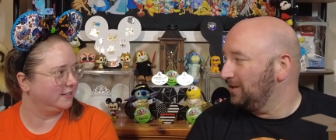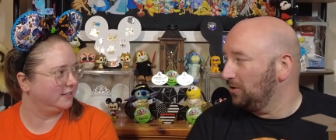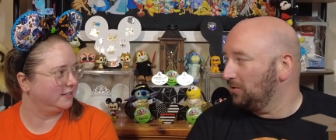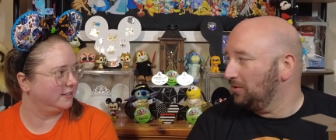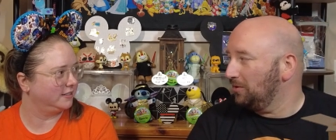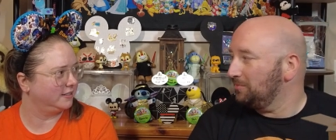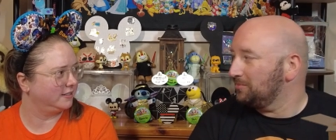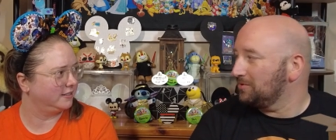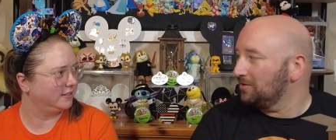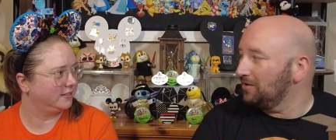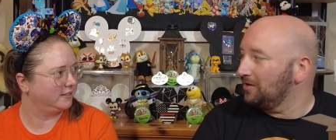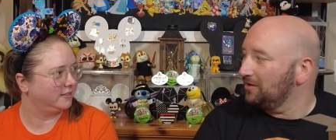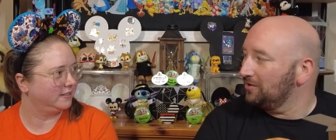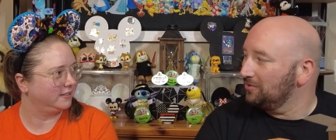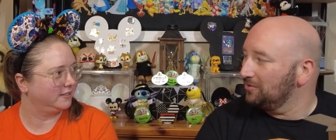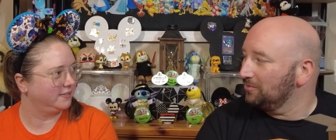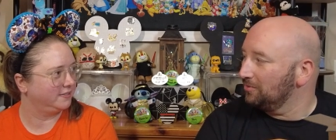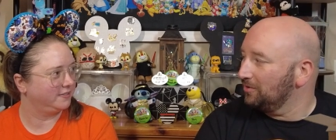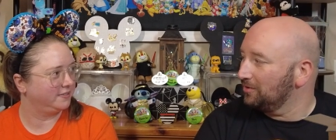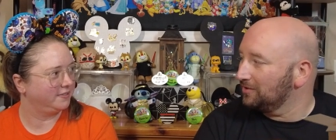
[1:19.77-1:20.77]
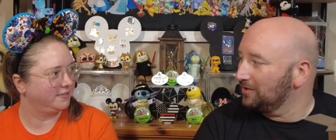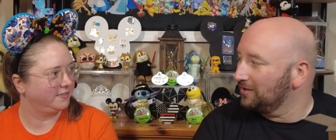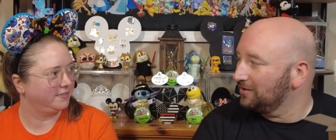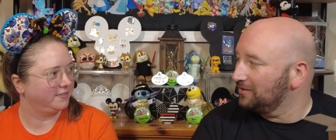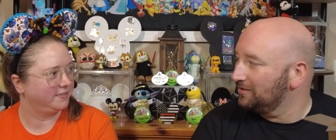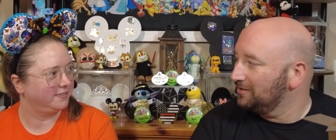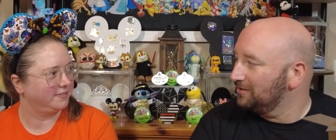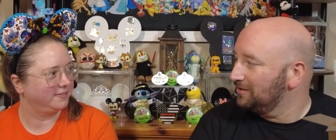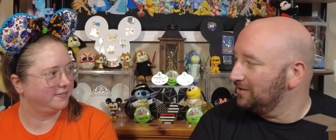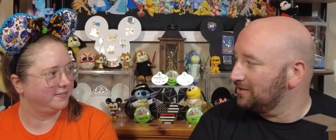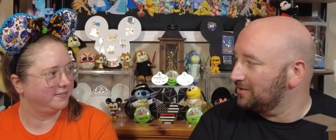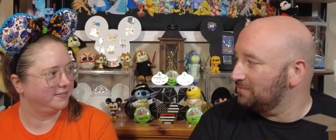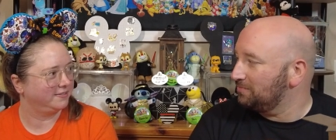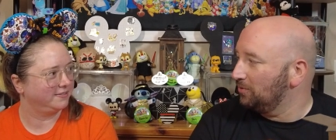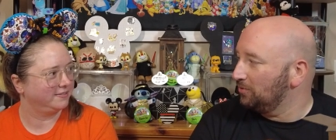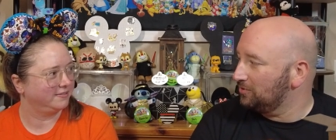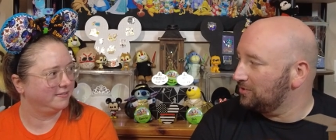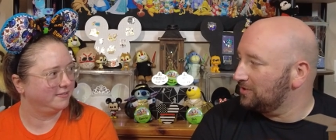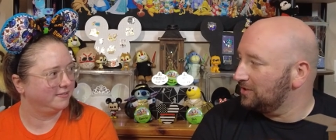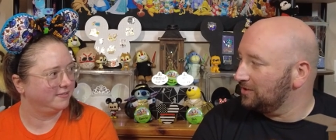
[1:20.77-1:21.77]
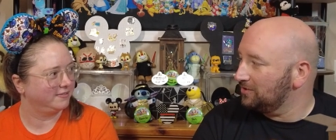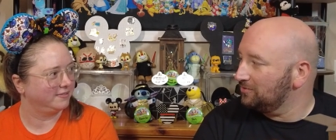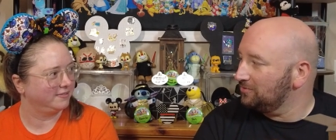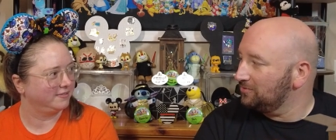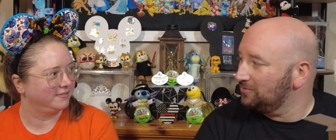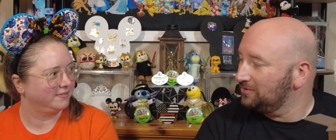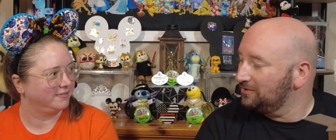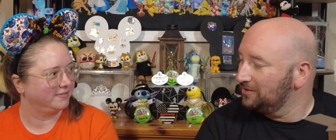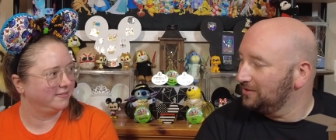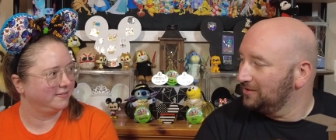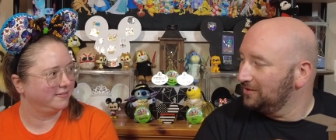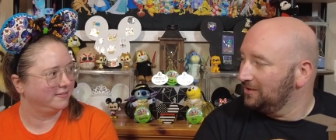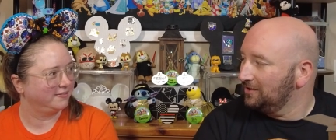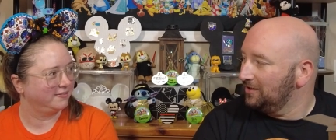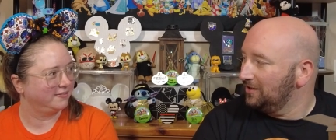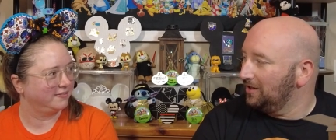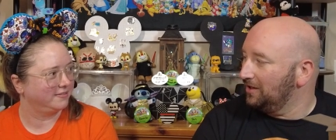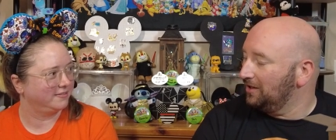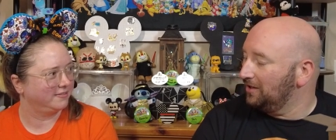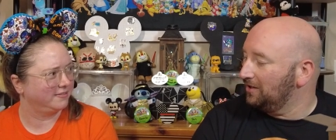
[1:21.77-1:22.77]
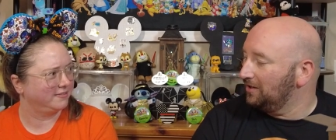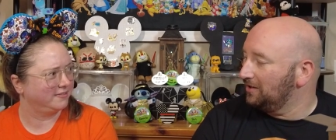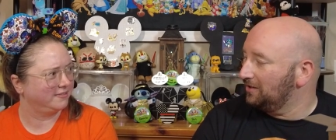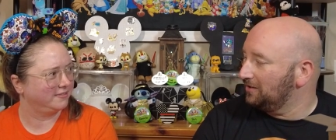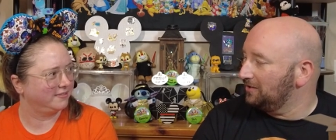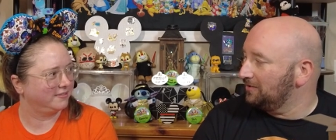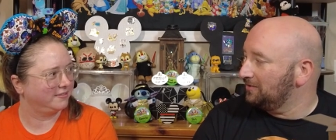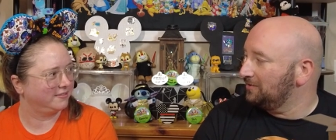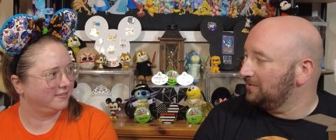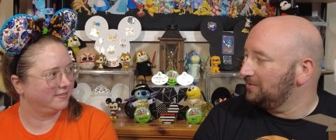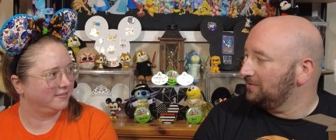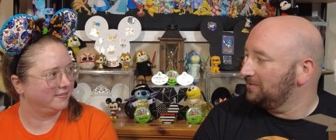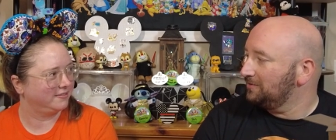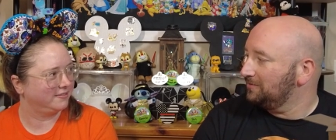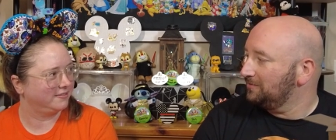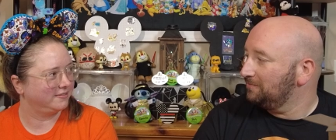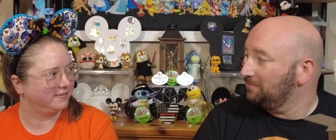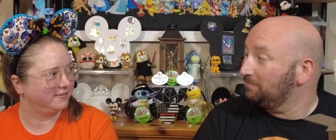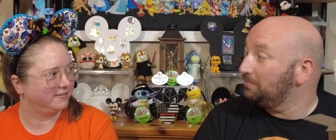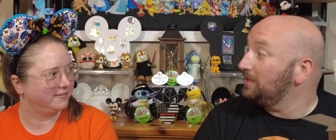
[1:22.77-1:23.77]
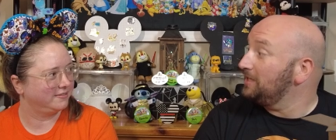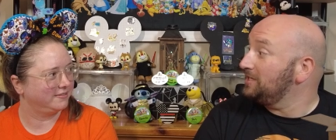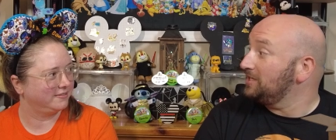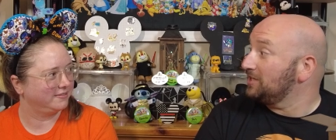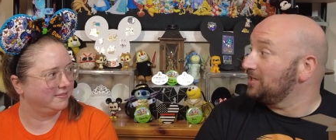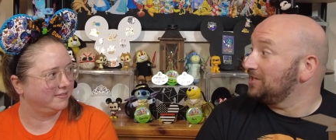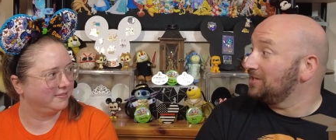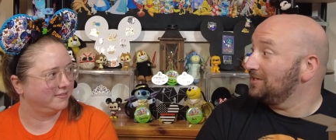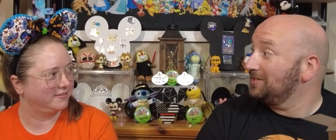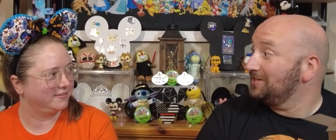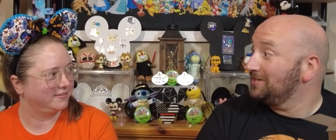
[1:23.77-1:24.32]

Speaker 1: Oh, I'm sorry. I heard wrong then. A smoke signal. Uh, pigeon.